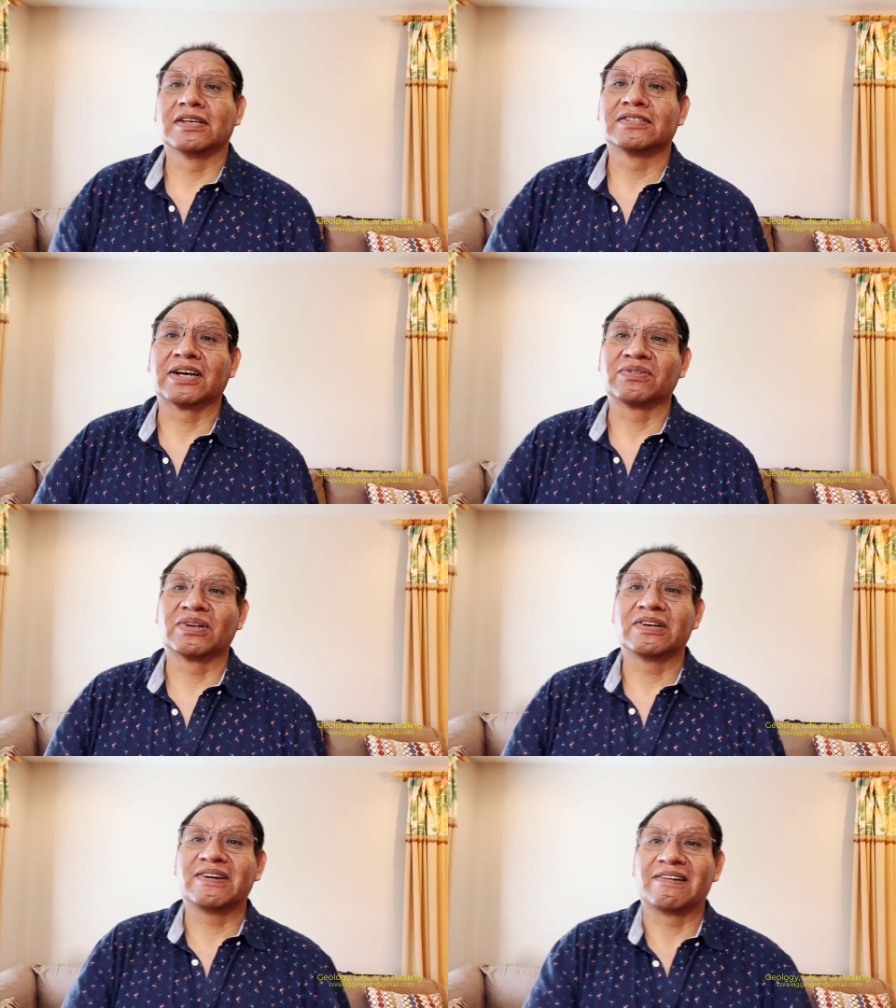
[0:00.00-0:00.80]

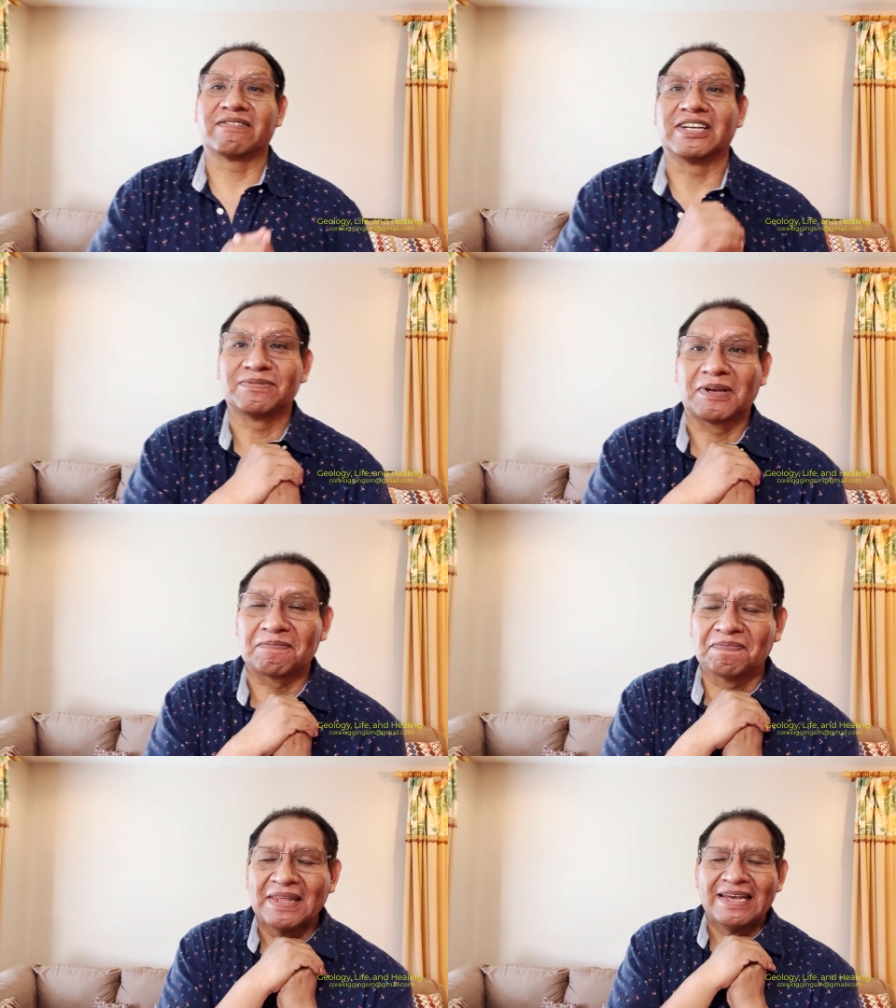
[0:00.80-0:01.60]
secondary enrichment.
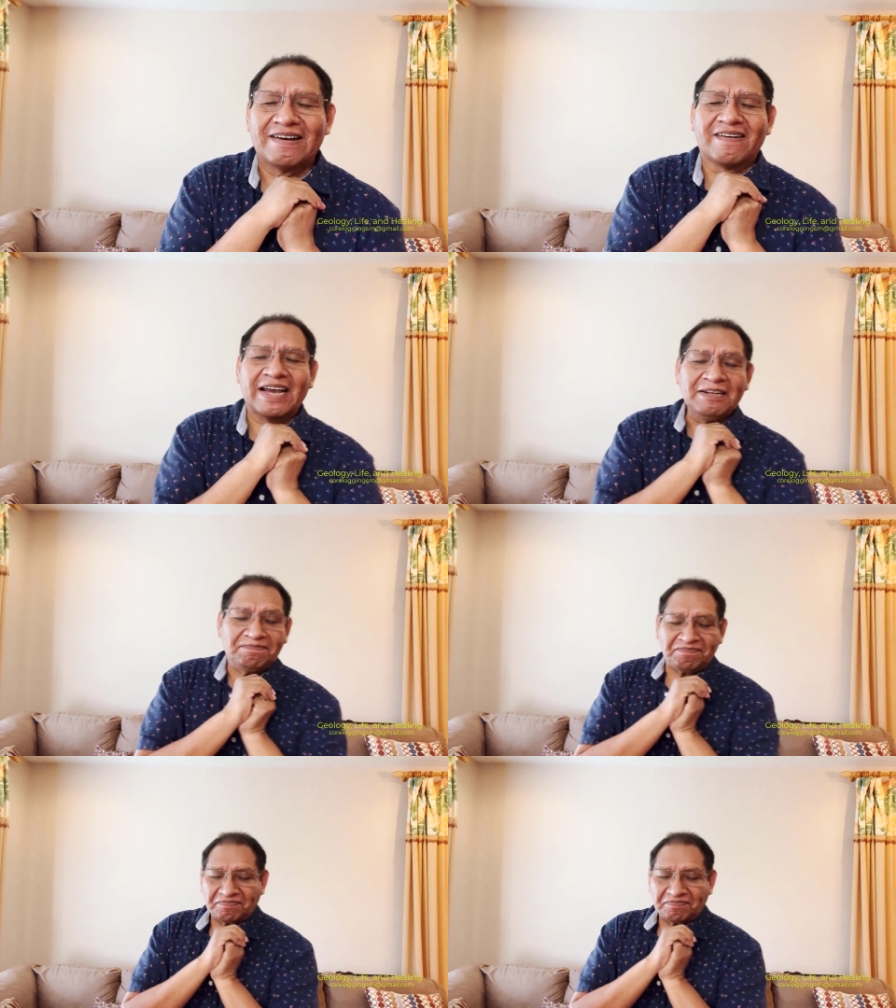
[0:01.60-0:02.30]
Okay,